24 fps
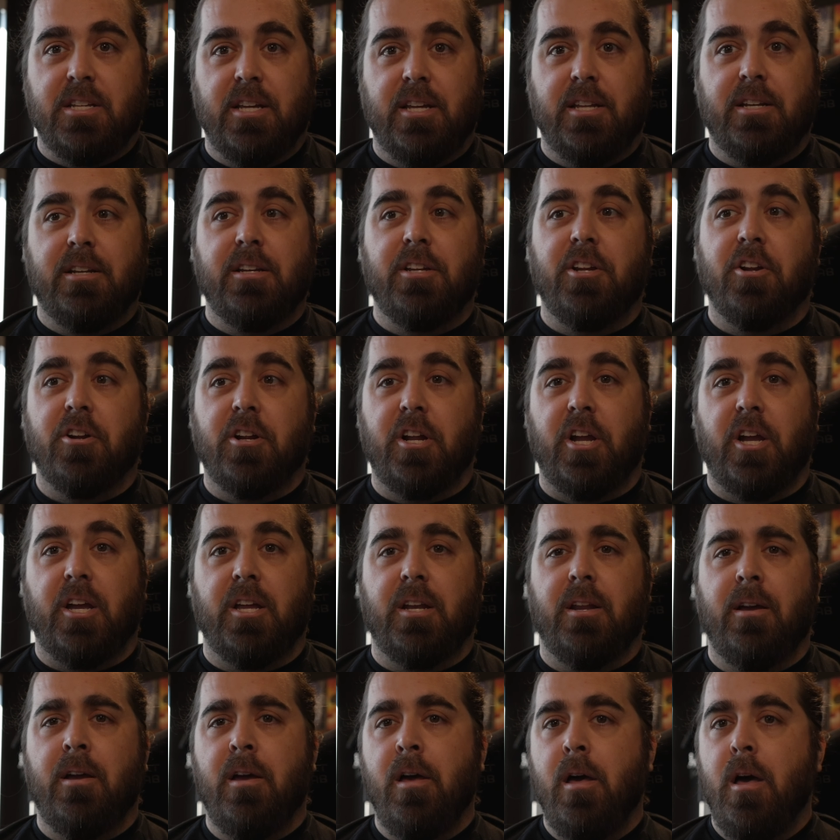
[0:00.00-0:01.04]
and you're
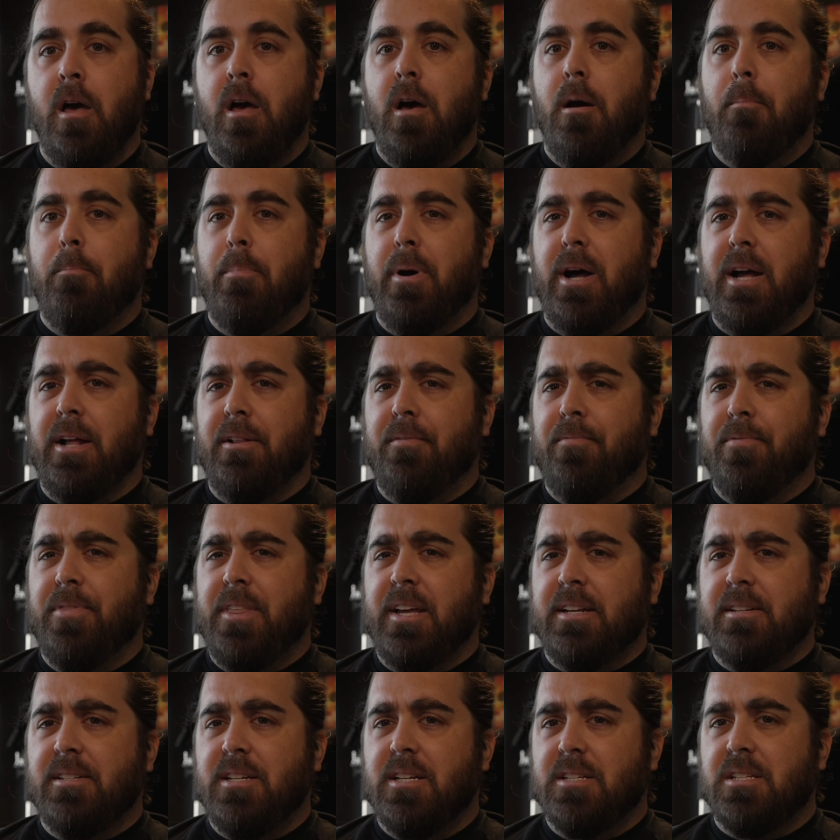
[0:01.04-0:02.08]
good. But
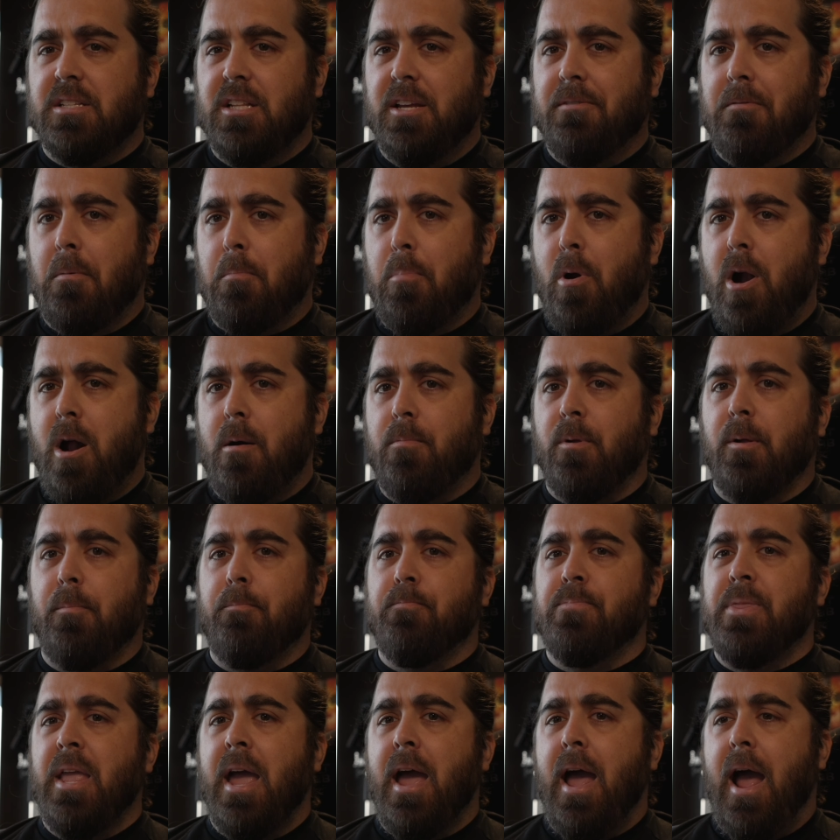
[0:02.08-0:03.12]
that does leave a problem.
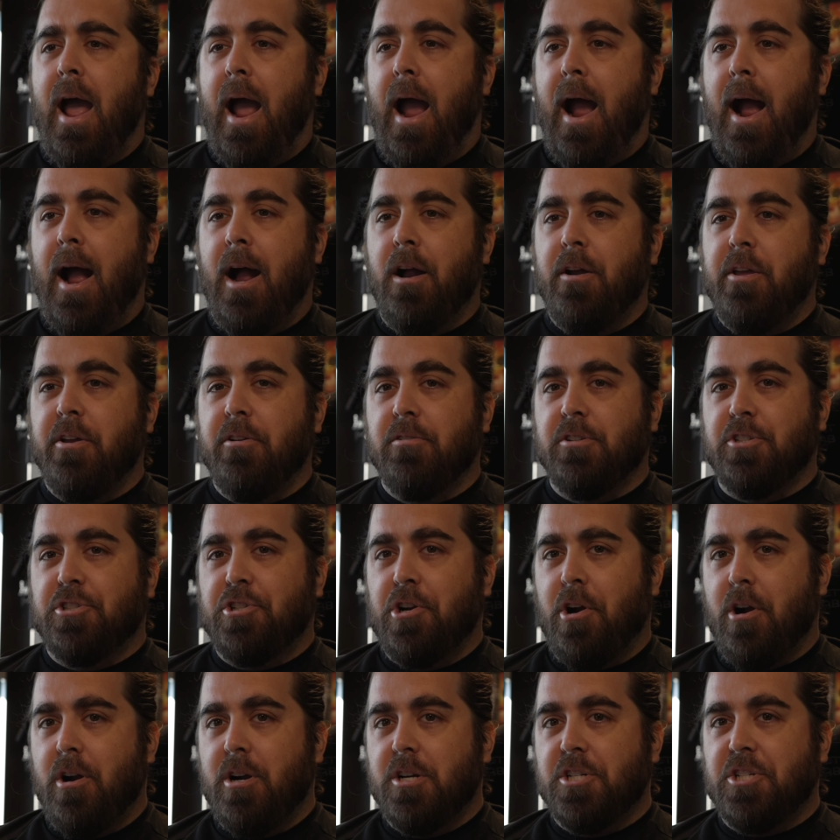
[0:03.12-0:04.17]
How do you
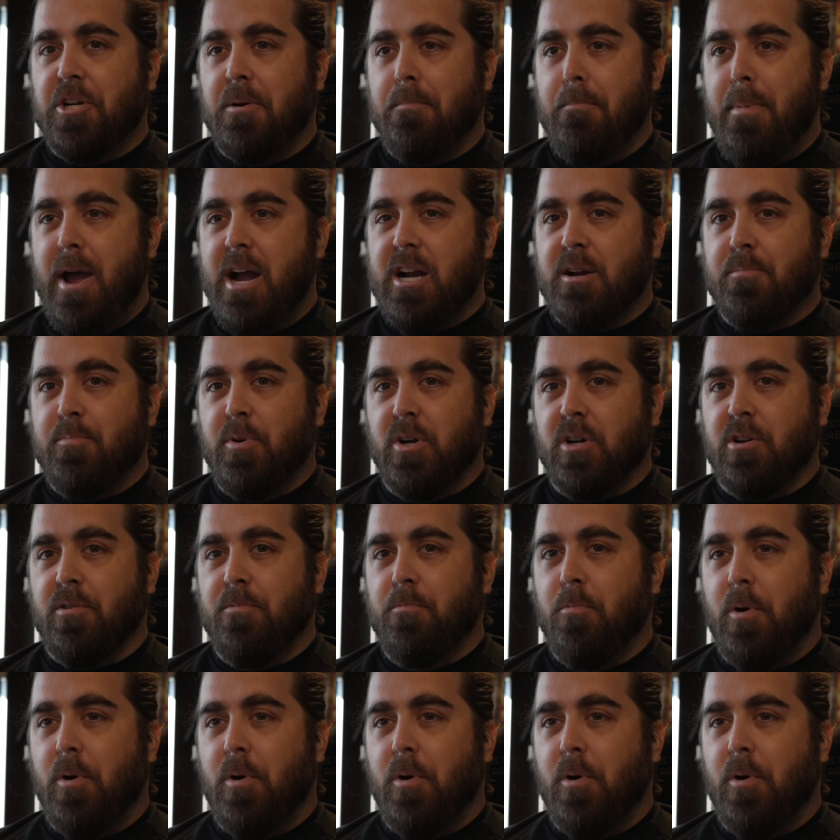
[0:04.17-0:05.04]
charge your MacBook